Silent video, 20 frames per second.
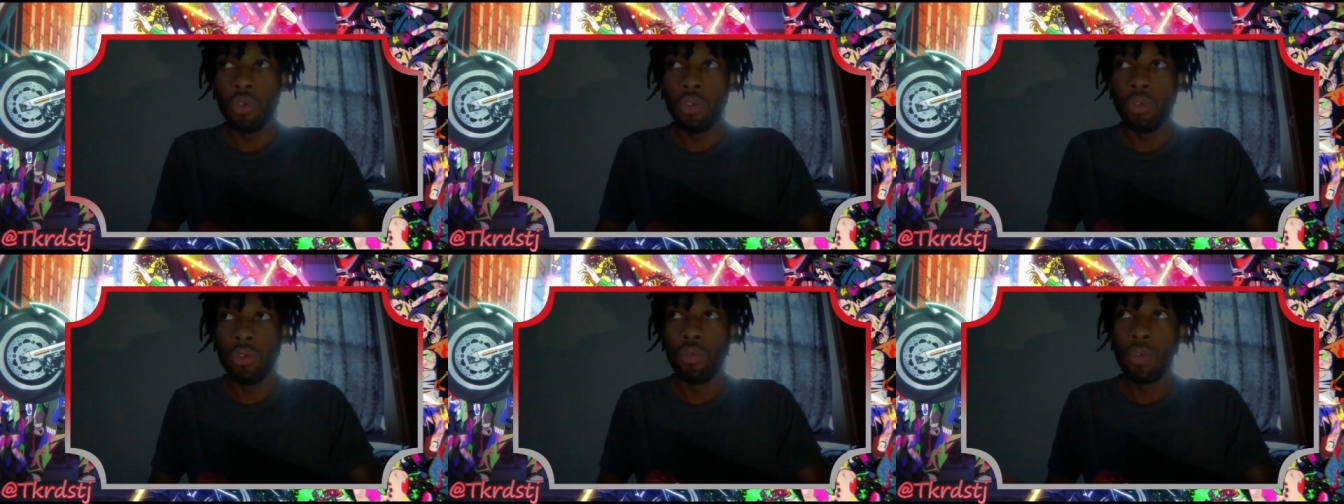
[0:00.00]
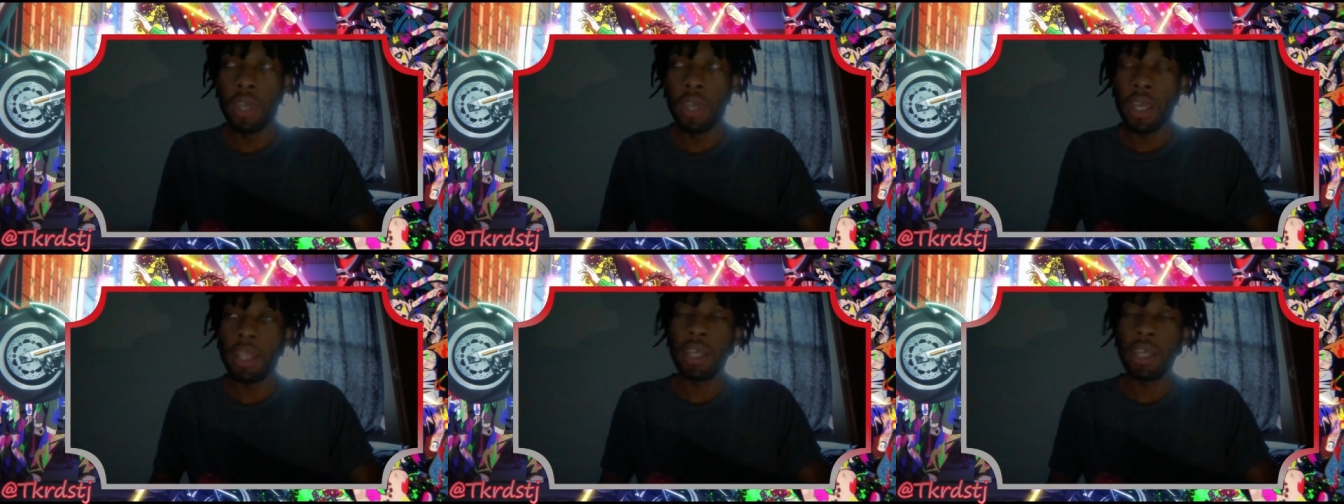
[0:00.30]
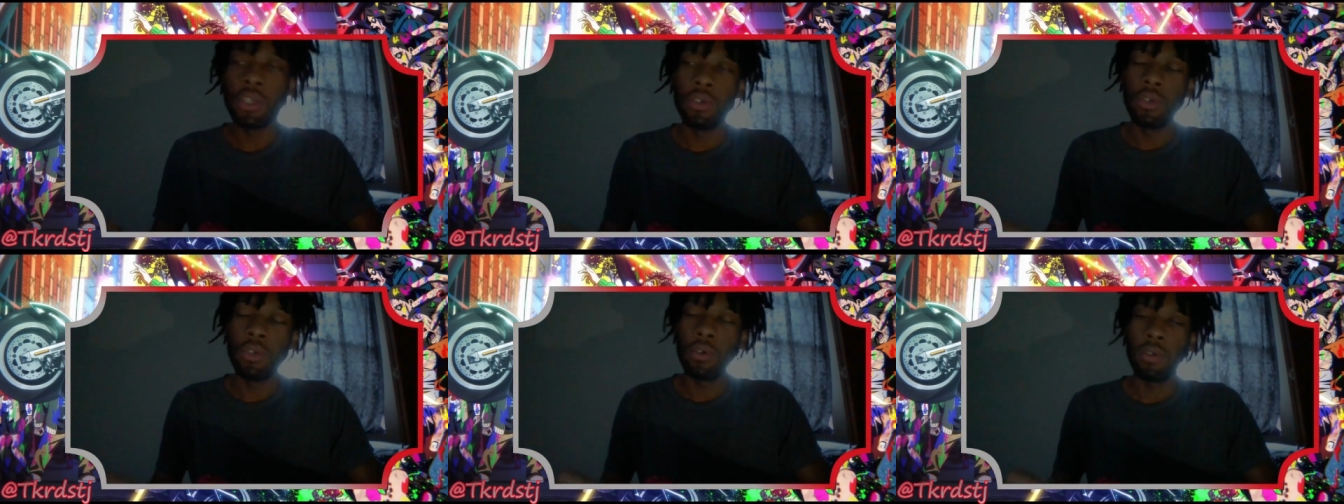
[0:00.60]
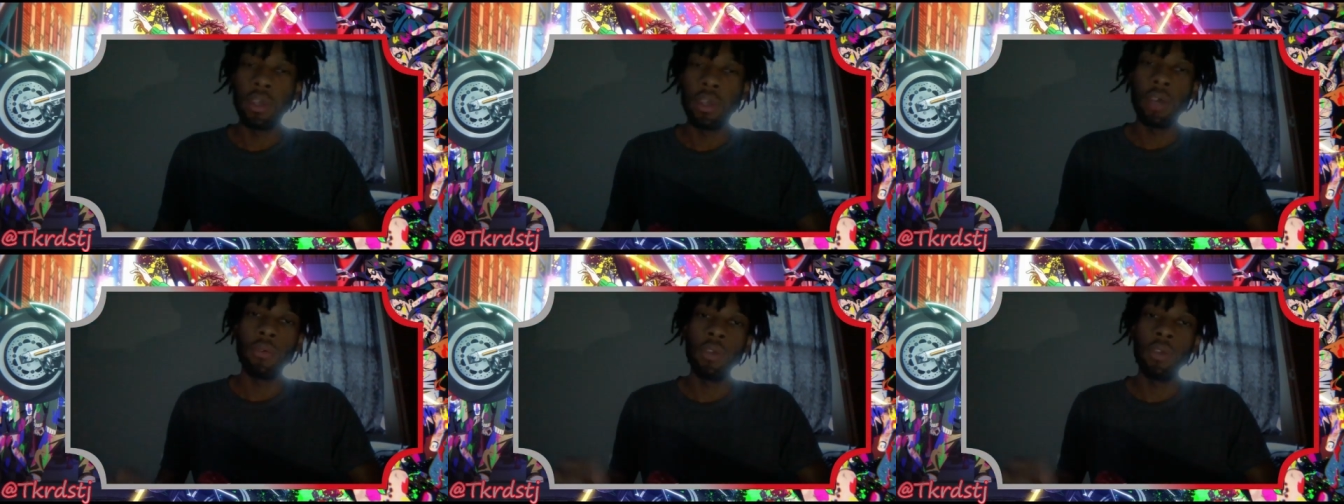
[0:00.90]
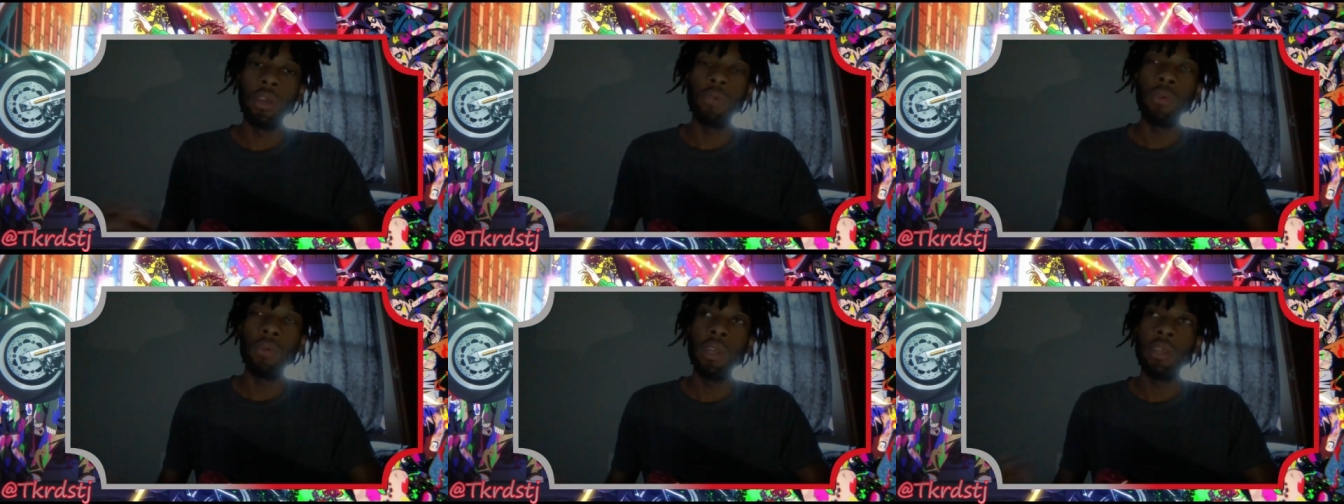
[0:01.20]
you get that you don't get
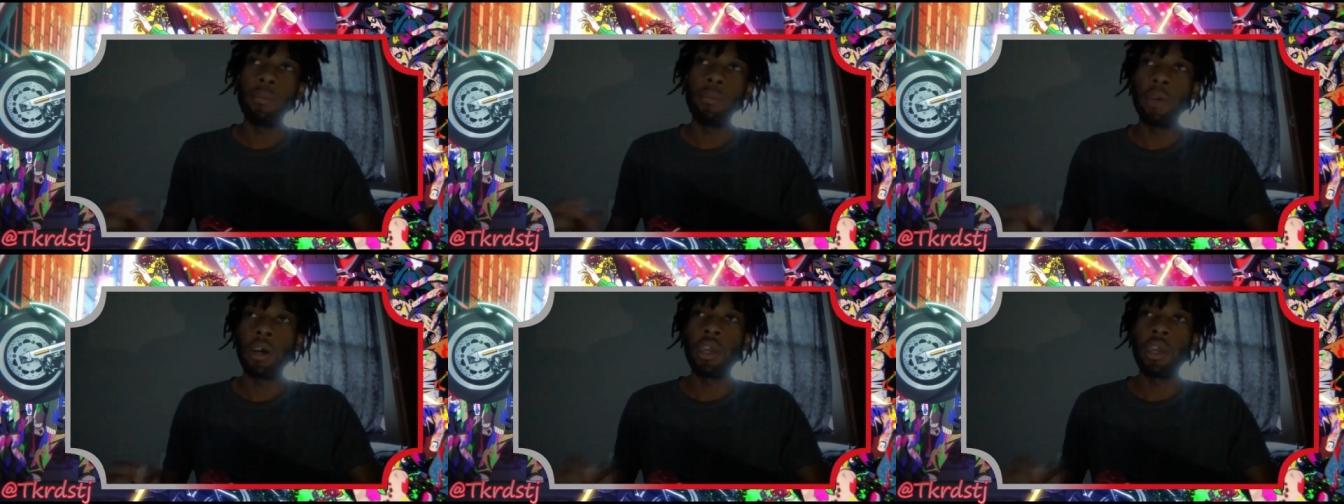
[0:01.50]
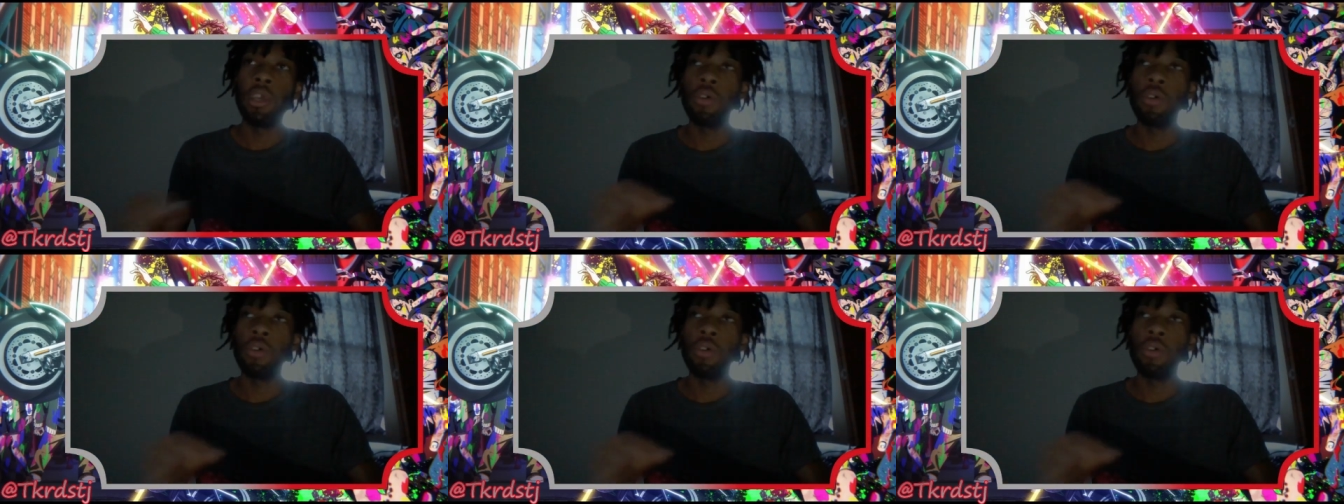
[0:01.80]
when you read the manga.